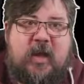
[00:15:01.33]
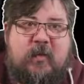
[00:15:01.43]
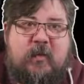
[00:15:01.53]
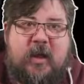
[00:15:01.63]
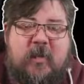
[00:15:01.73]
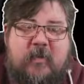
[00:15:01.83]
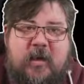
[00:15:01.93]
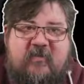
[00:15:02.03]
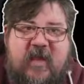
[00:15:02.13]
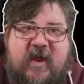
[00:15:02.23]
on that will be coming
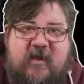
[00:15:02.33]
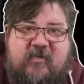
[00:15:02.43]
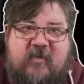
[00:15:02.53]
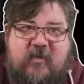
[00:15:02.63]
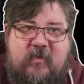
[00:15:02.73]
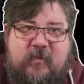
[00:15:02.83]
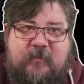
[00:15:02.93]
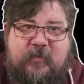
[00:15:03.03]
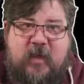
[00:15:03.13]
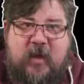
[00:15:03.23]
up fairly soon.
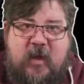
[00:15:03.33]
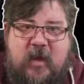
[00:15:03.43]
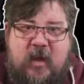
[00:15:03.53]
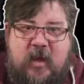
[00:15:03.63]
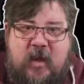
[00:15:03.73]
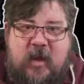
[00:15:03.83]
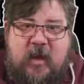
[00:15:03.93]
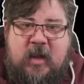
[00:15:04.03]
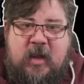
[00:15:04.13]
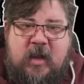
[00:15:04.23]

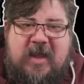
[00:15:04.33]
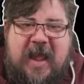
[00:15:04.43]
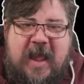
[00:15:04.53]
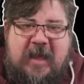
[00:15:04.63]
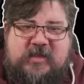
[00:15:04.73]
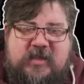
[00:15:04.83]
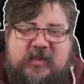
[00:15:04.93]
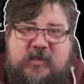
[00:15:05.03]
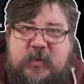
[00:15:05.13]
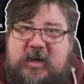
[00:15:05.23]
Yeah, so
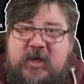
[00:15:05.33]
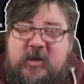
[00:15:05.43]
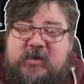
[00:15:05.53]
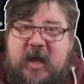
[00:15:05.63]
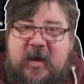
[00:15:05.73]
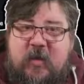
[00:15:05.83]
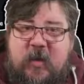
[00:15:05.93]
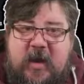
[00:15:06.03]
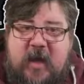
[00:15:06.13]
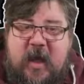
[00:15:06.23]
this week, New Tech
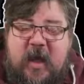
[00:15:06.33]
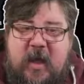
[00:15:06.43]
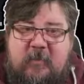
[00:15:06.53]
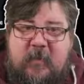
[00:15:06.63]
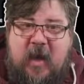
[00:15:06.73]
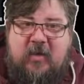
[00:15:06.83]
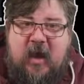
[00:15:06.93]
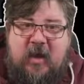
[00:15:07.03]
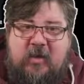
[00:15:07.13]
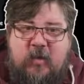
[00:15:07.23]
Week. I
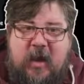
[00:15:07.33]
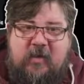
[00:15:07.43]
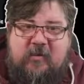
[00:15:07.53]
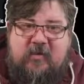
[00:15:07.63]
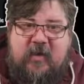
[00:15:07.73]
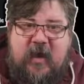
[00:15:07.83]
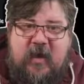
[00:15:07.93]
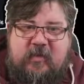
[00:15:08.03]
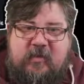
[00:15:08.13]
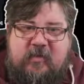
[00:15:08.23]
kind of went
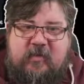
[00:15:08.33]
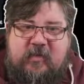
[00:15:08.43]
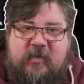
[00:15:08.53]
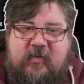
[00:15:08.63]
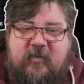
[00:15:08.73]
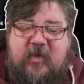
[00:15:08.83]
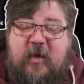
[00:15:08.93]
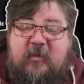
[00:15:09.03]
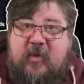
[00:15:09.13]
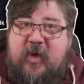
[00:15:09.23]
and ticked off a
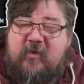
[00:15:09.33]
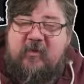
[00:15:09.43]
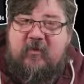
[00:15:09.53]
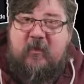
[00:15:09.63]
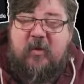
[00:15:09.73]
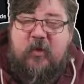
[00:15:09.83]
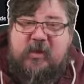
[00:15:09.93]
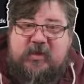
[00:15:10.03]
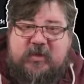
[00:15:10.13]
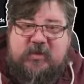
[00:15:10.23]
couple of things off my
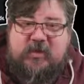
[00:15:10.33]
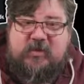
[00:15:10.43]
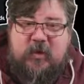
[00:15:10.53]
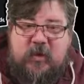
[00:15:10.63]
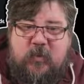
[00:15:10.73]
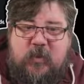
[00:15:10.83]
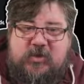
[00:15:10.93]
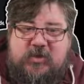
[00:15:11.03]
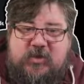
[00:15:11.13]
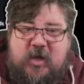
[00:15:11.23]
wish list this week,
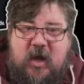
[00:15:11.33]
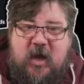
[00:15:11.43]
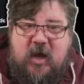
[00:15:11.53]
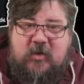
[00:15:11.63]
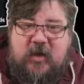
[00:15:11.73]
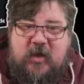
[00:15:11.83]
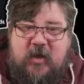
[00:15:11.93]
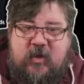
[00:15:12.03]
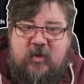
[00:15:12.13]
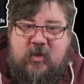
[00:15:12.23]
which are
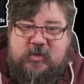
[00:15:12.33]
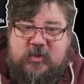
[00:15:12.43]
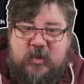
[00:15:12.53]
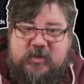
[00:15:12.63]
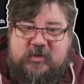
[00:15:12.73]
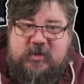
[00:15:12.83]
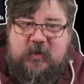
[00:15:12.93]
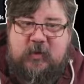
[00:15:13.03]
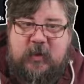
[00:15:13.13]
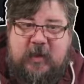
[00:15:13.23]
the Oculus Quest
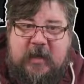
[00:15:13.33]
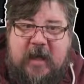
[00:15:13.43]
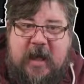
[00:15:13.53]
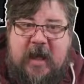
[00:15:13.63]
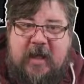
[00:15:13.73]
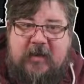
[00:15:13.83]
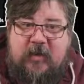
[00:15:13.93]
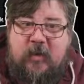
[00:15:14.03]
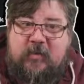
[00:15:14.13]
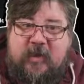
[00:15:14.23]
2, and I
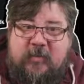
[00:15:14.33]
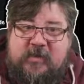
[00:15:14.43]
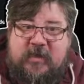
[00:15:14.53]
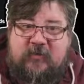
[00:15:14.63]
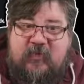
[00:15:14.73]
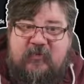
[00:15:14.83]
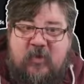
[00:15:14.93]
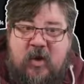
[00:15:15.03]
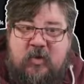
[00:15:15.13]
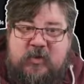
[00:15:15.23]
wanted to get myself a
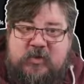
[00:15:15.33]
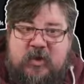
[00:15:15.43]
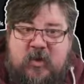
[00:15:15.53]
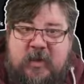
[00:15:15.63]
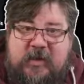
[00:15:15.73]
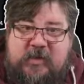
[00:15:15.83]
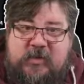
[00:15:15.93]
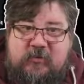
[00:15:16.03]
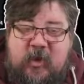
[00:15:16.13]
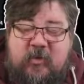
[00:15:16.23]
drone. So I managed to
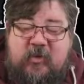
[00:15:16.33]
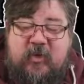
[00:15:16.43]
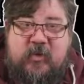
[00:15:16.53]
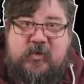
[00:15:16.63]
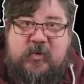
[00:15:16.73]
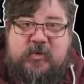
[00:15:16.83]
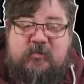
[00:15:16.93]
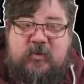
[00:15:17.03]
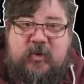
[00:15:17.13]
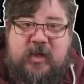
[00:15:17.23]
do both of those, which
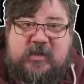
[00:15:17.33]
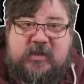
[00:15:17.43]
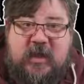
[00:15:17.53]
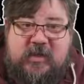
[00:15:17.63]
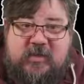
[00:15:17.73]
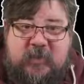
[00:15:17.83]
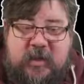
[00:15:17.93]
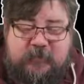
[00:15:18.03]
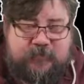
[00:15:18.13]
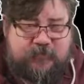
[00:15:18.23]
I'm really excited
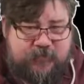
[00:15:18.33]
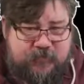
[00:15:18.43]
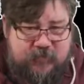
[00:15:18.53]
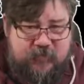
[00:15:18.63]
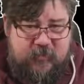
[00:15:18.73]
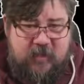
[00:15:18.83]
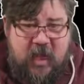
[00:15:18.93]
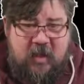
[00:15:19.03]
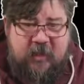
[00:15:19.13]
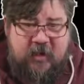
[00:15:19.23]
about.
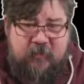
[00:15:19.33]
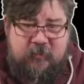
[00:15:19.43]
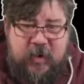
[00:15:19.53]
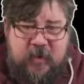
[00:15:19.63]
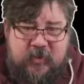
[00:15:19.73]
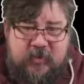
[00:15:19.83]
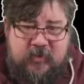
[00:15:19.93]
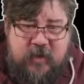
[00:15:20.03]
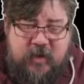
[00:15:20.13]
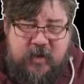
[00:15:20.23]
I've had a good play
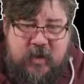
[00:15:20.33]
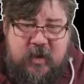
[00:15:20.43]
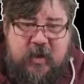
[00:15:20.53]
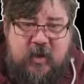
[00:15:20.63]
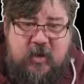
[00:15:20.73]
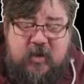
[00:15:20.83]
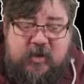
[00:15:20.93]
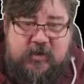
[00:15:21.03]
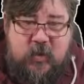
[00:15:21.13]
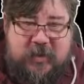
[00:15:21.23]
with the
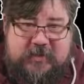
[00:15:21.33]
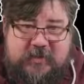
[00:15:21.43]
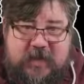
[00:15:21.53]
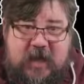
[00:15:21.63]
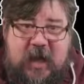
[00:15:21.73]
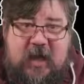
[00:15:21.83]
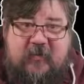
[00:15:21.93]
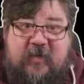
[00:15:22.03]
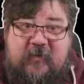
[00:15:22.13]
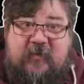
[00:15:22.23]
Oculus Quest. I've
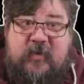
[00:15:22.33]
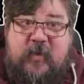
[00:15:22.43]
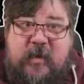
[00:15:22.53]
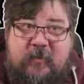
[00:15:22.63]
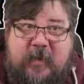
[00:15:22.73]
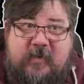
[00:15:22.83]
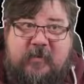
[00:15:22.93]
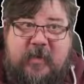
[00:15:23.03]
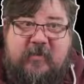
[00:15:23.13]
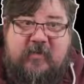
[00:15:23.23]
had a few little bits
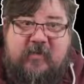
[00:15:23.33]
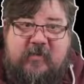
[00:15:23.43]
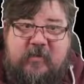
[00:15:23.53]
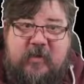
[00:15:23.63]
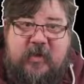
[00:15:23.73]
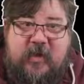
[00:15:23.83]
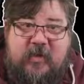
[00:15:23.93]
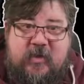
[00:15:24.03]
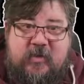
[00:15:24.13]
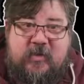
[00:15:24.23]
and pieces with the
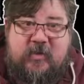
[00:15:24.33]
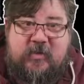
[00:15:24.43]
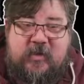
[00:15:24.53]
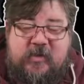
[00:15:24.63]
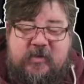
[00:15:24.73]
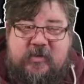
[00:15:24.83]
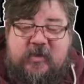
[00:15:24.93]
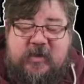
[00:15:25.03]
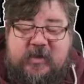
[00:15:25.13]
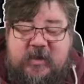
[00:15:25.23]

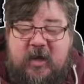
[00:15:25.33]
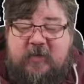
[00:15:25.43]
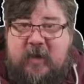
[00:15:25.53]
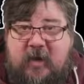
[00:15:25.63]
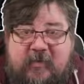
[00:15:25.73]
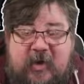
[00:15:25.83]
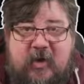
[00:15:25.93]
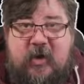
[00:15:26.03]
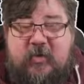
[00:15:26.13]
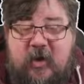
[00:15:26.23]
DJI, but like I said
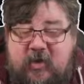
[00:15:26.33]
earlier